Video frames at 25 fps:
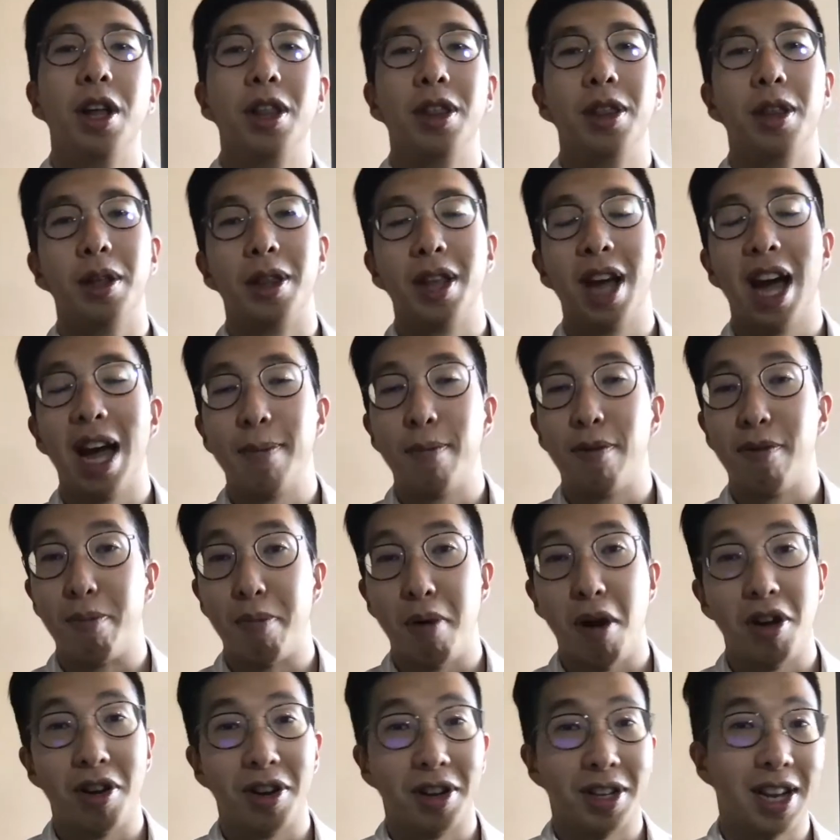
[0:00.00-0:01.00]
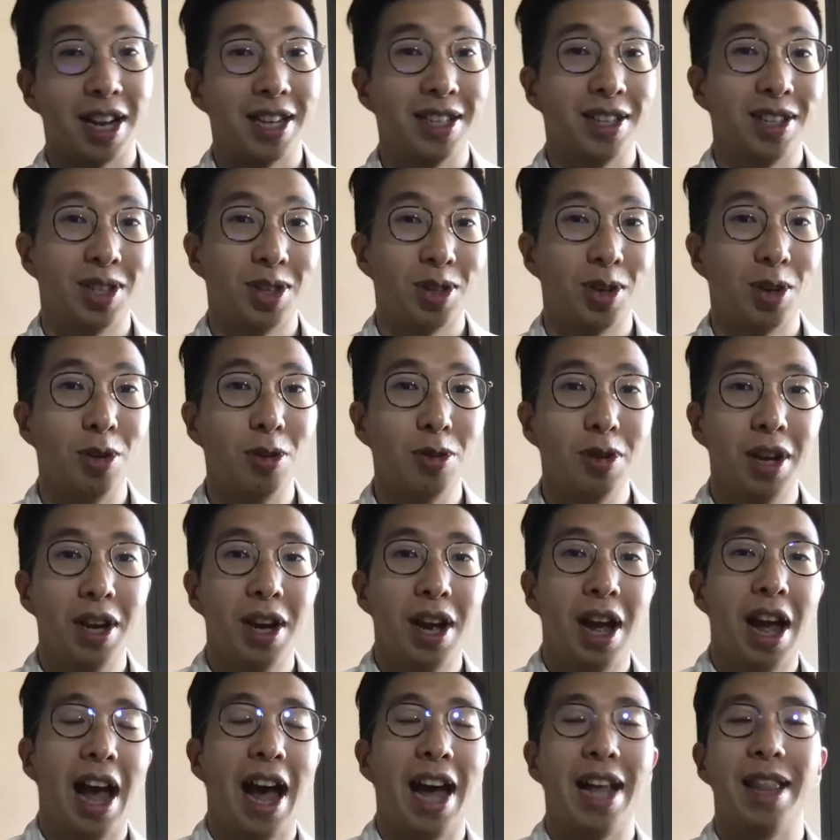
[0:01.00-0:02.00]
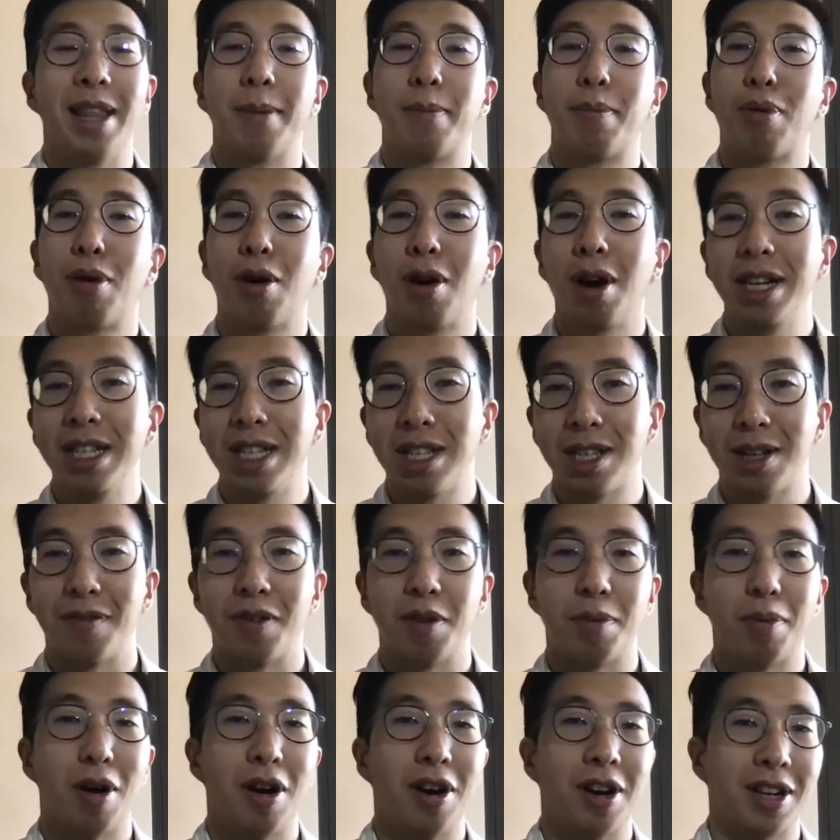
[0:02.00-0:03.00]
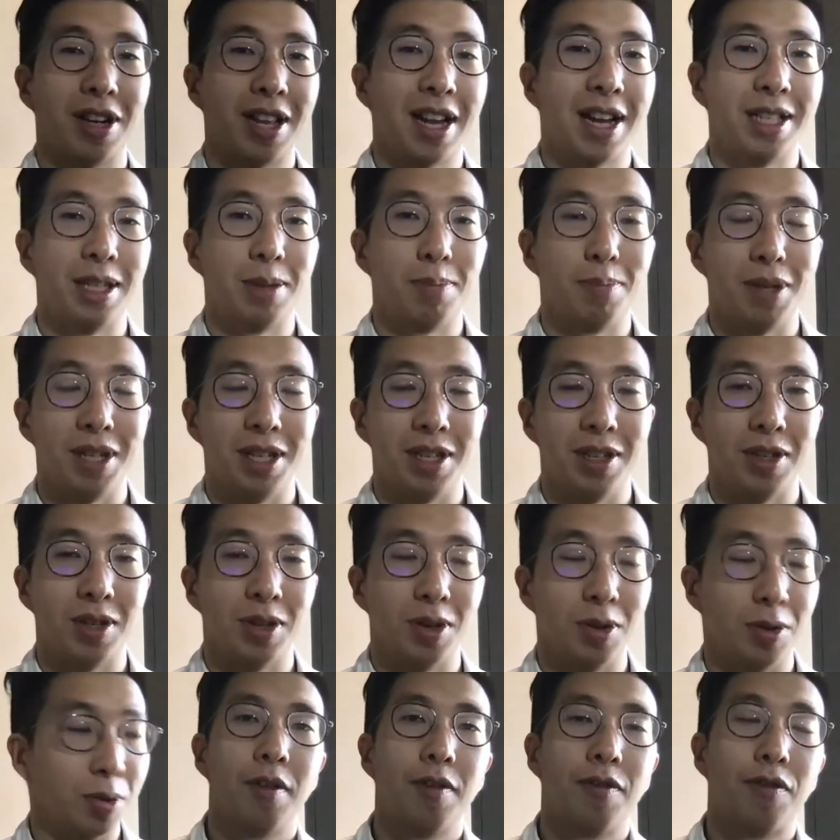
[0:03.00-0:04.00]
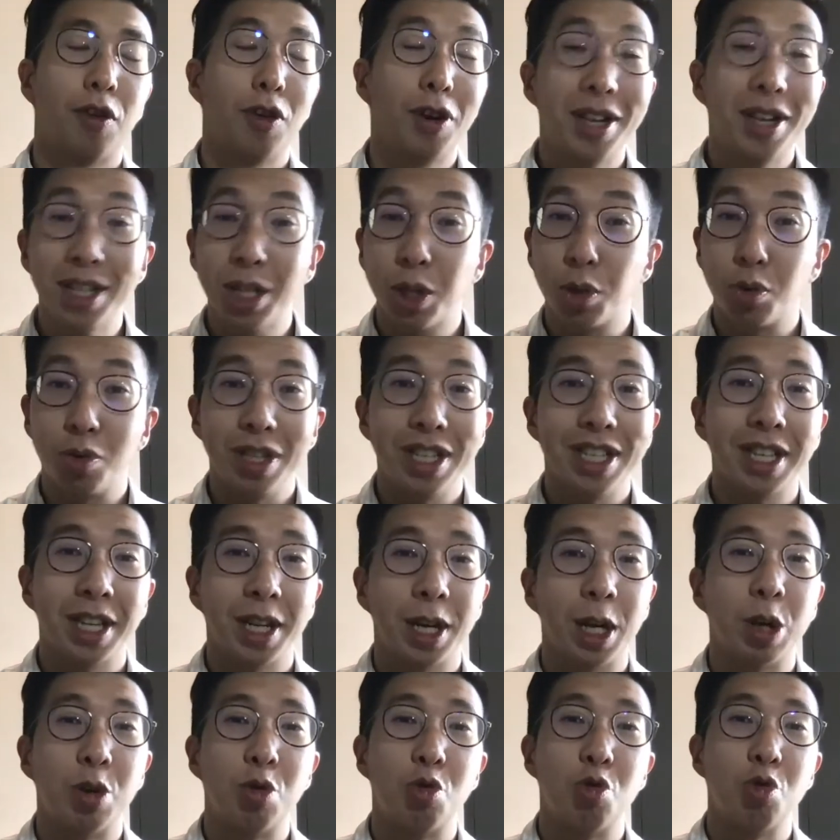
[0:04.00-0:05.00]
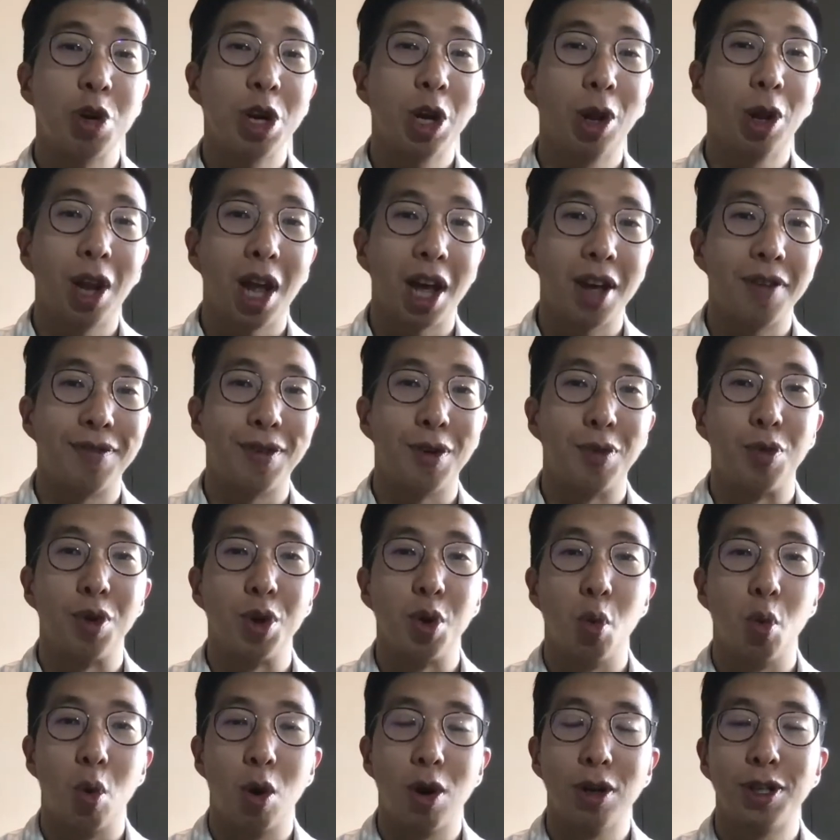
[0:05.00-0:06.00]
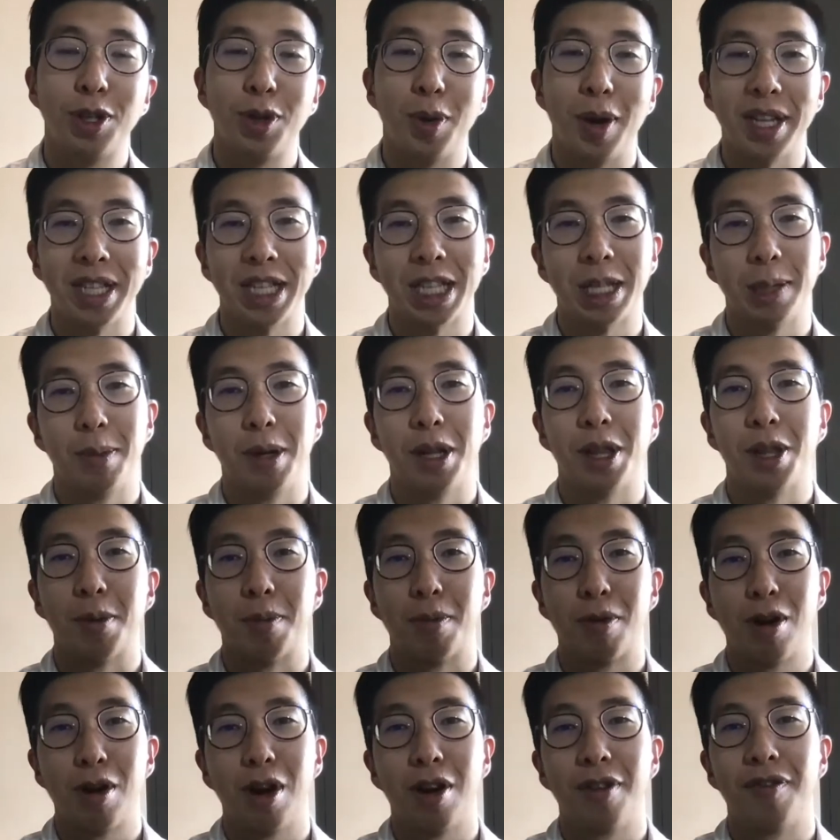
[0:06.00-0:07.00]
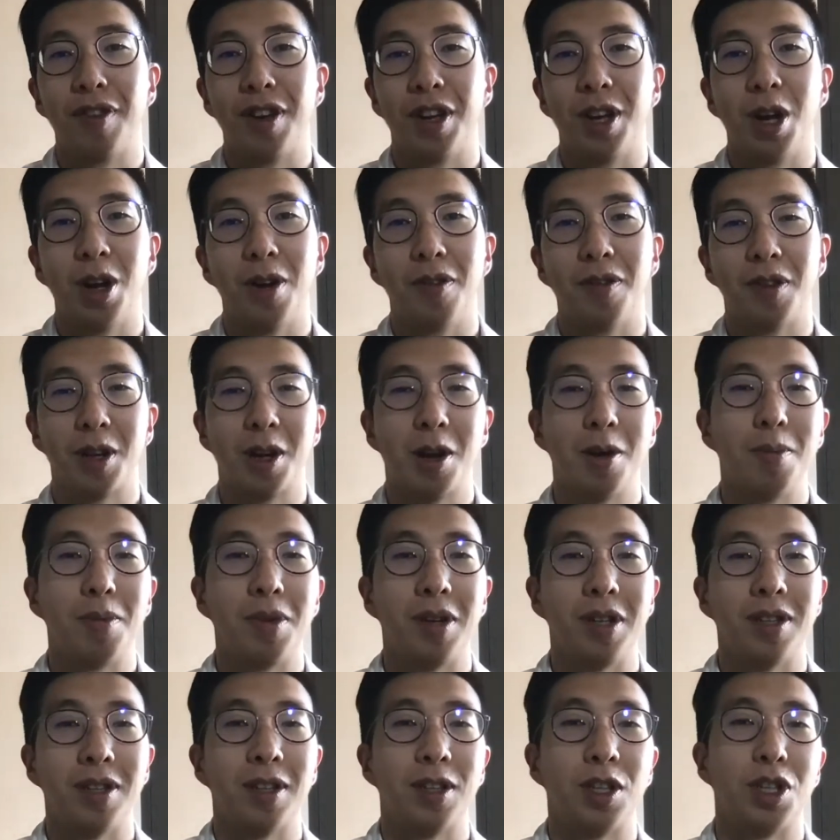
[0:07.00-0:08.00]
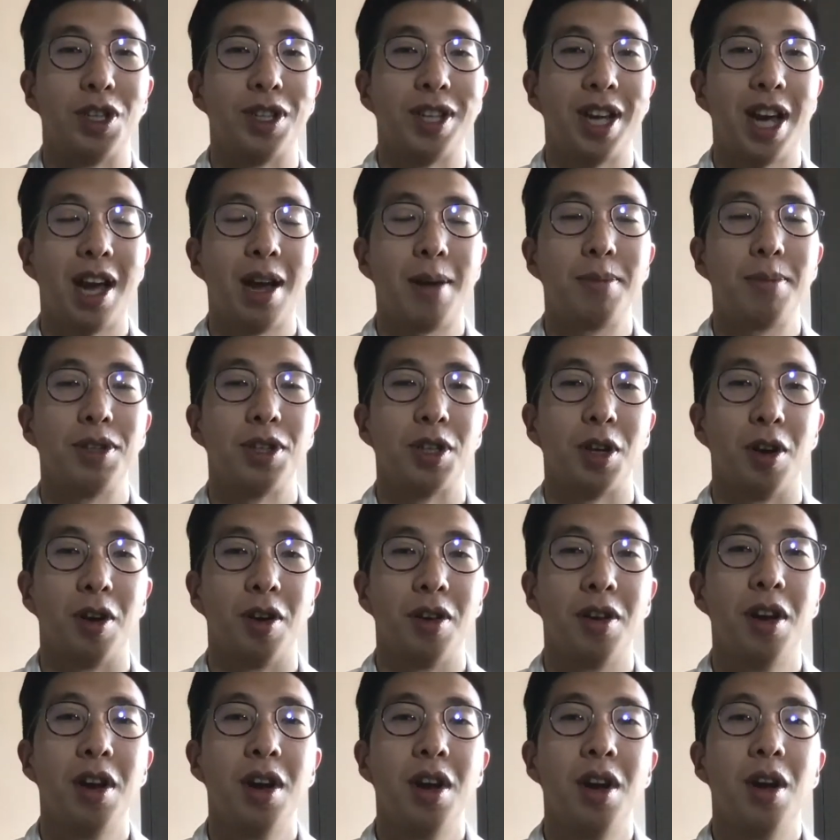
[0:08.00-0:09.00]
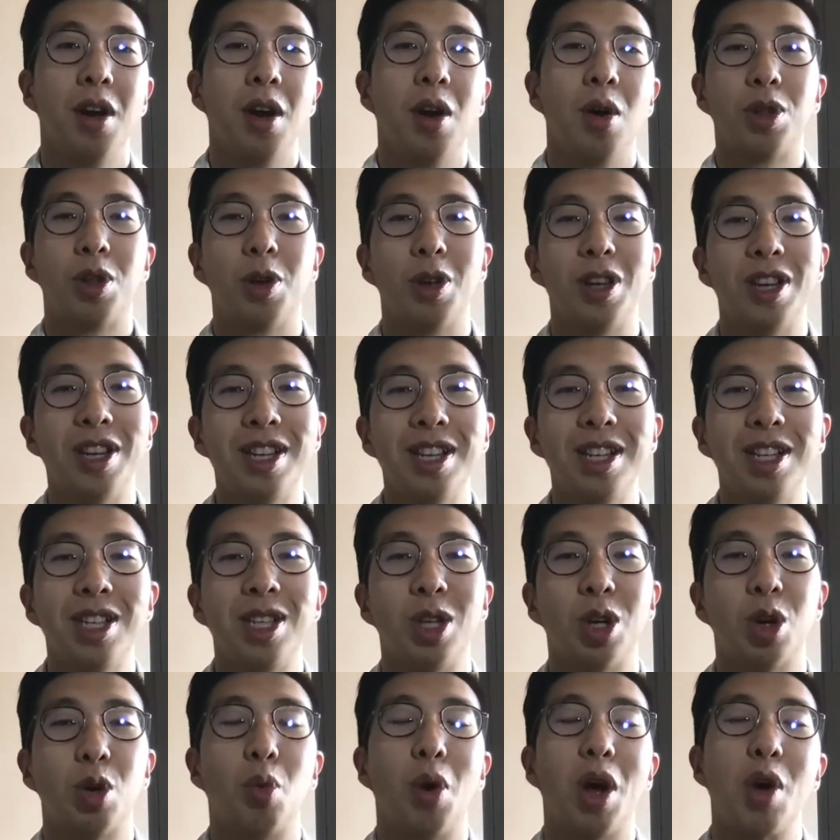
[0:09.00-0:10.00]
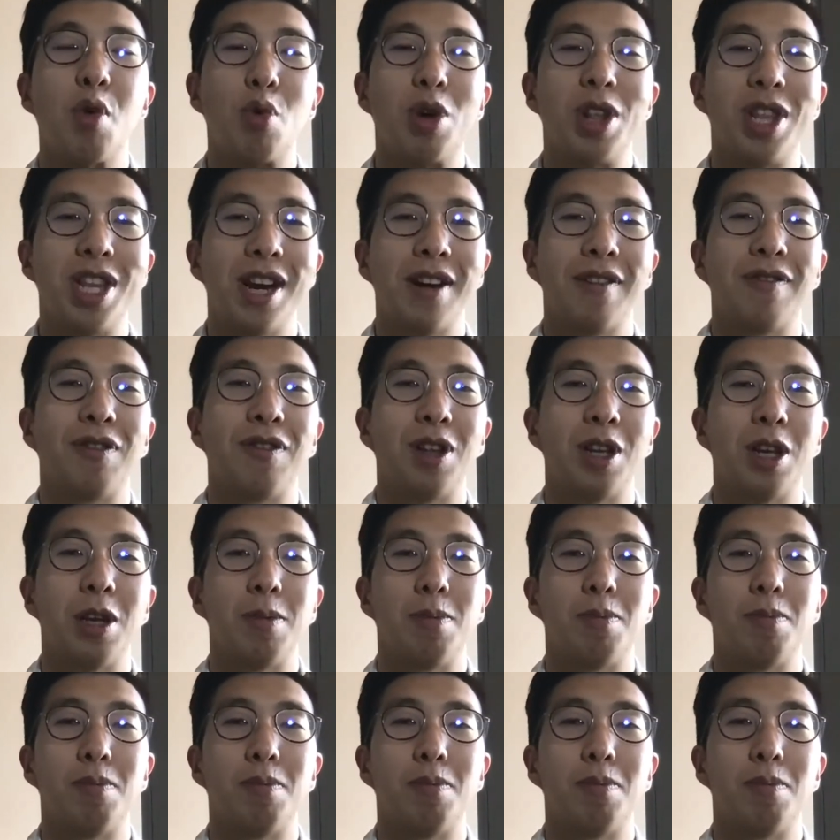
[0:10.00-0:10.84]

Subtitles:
the type of product that's sold and the price of the product that's being sold. For this reason, in real life, if we were to estimate the profit of a company such as Amazon, the easier way would definitely